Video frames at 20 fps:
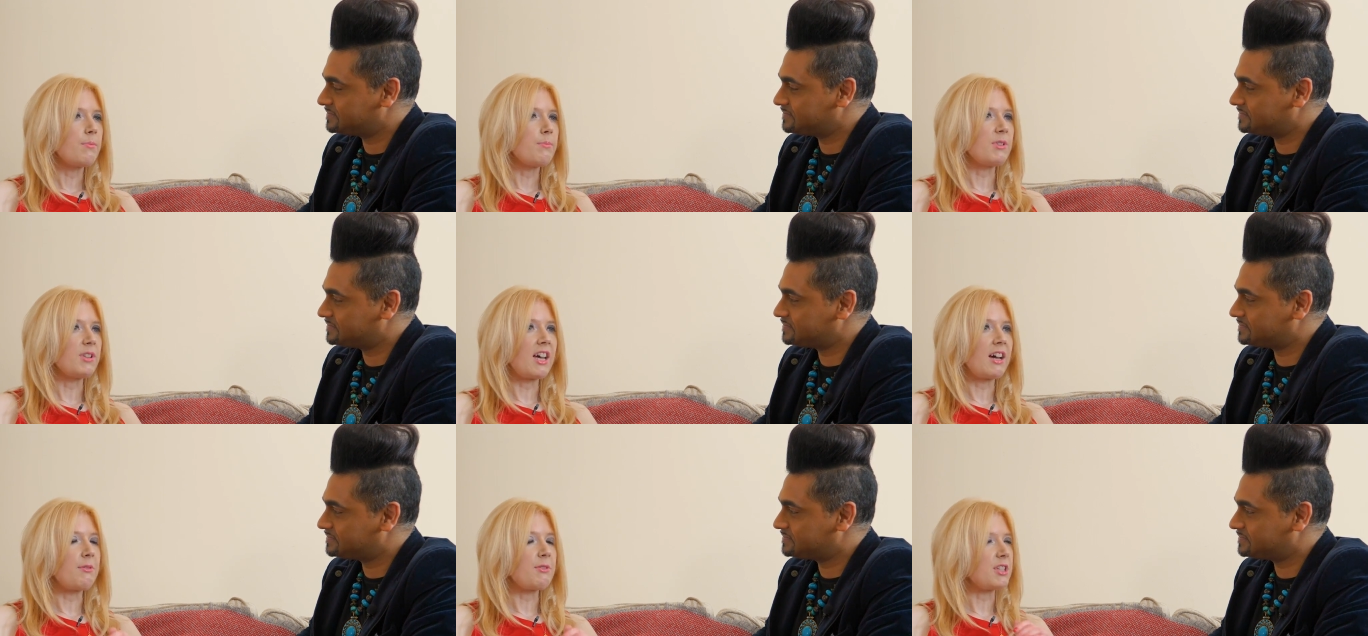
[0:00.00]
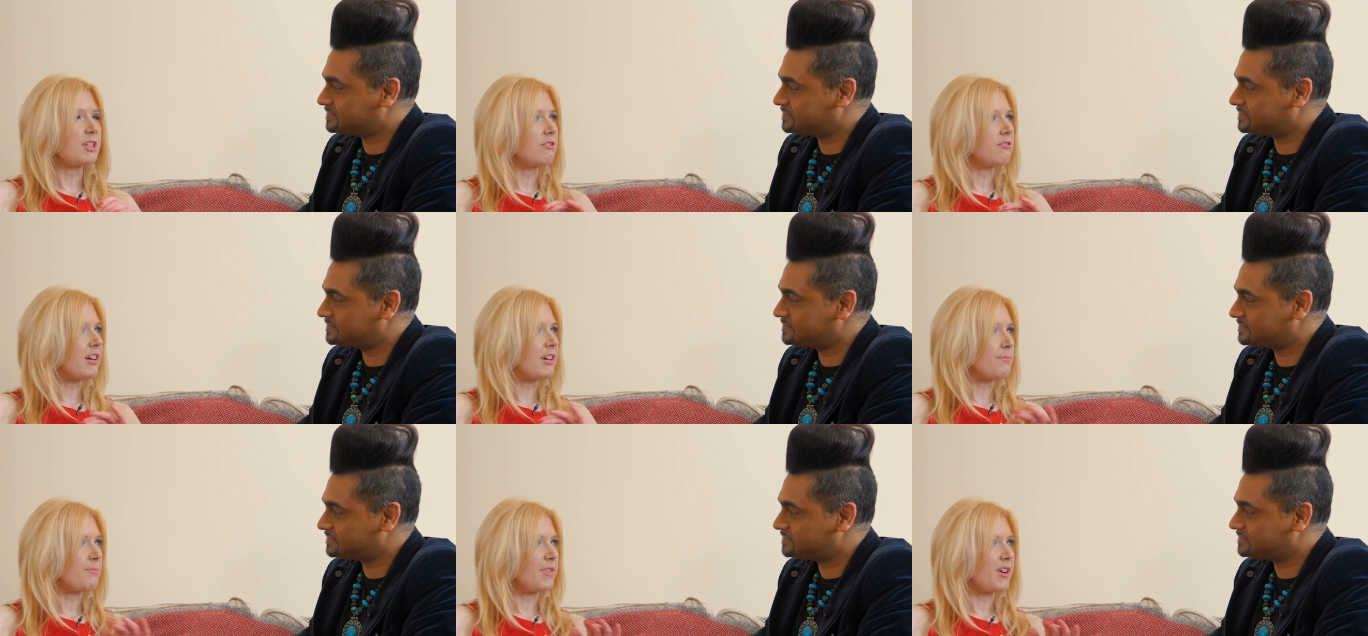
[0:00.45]
Speaker 1: But that was a
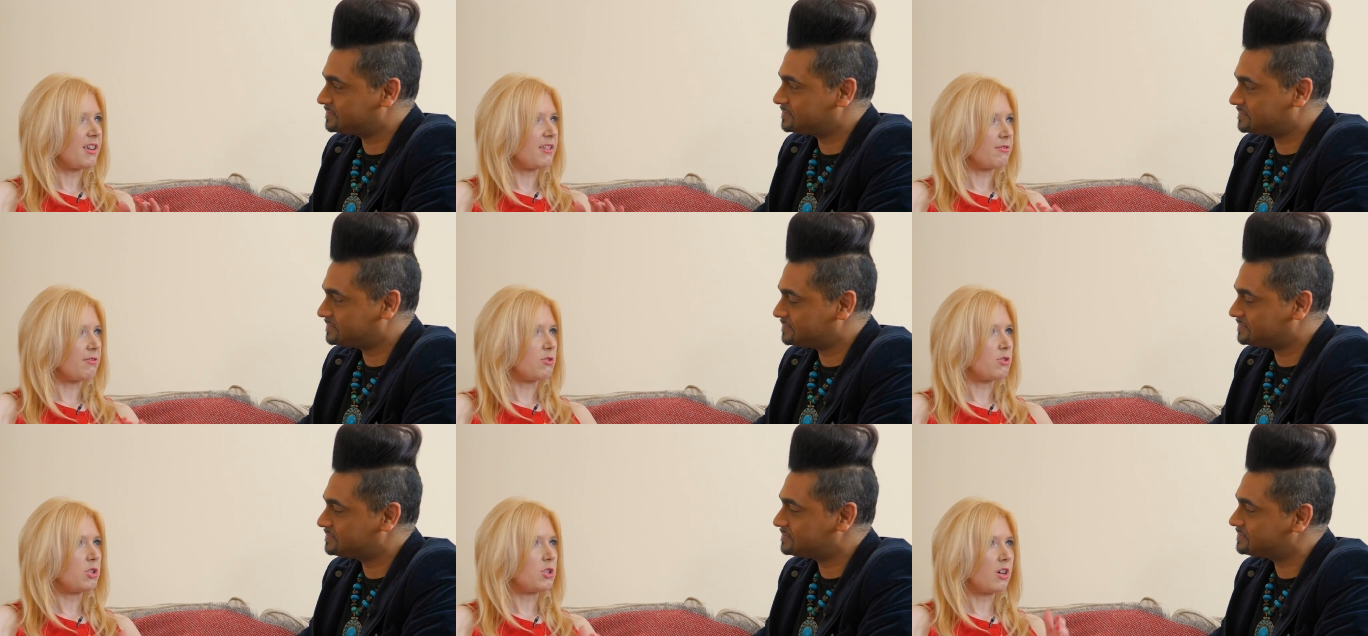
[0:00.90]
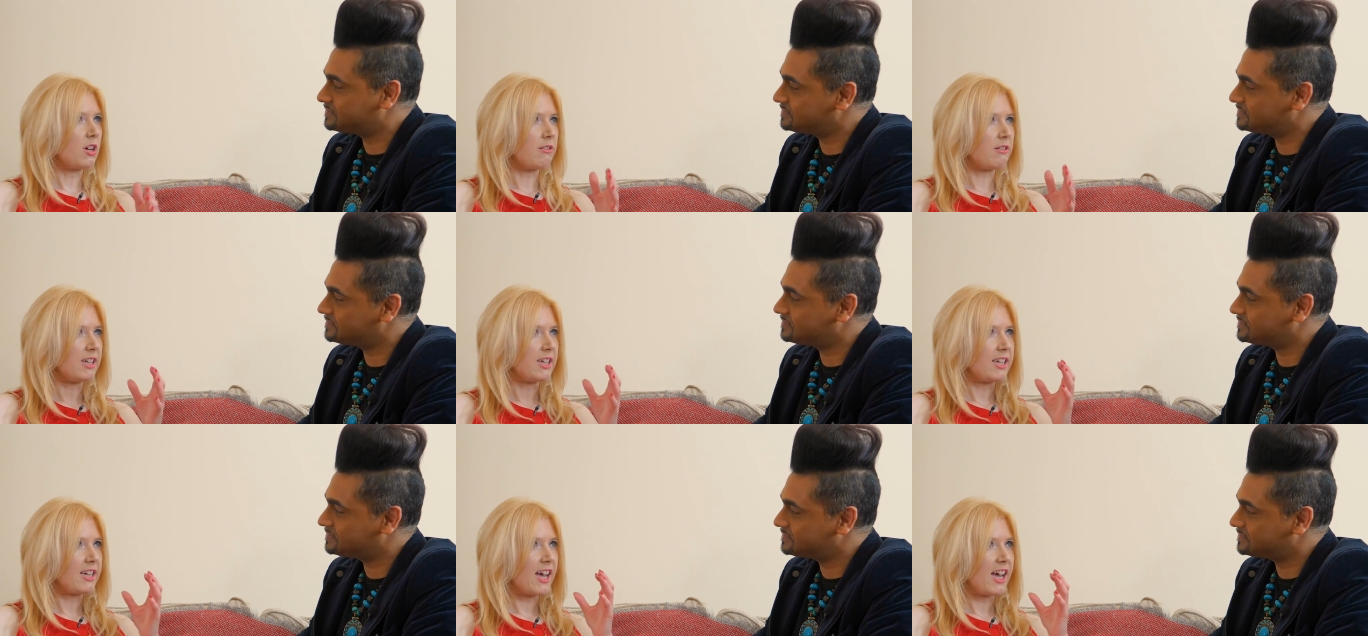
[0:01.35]
great breakthrough,
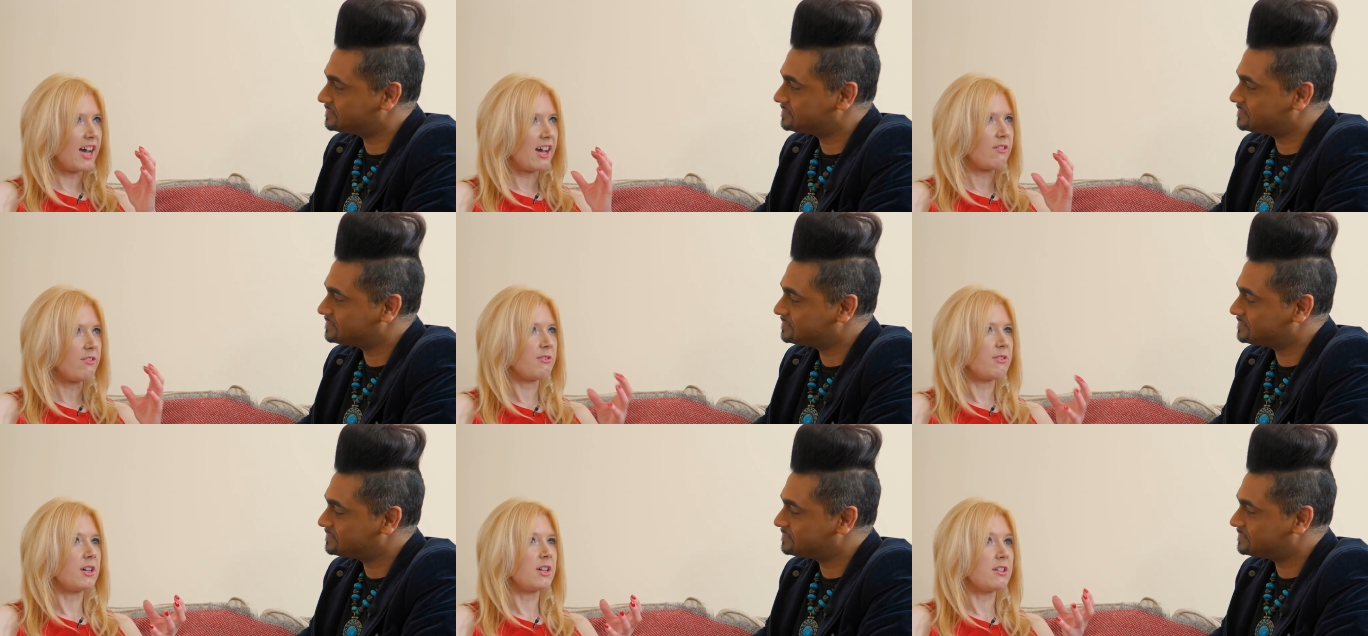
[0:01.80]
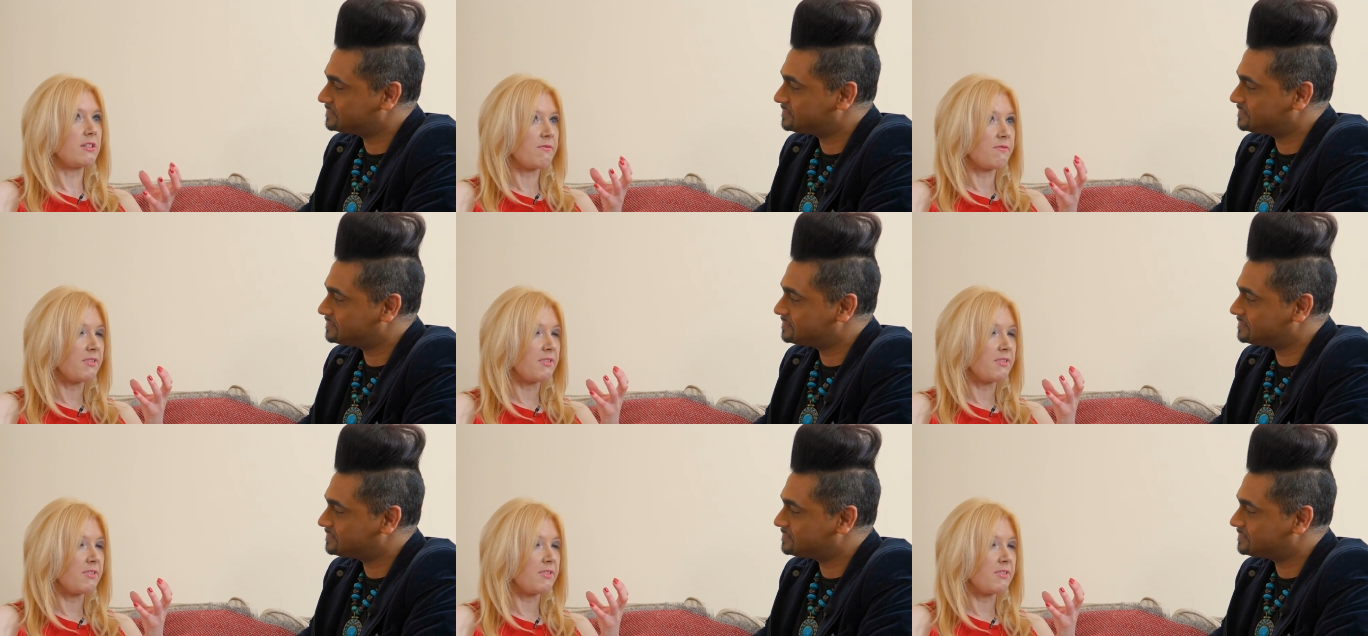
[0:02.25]
showing how a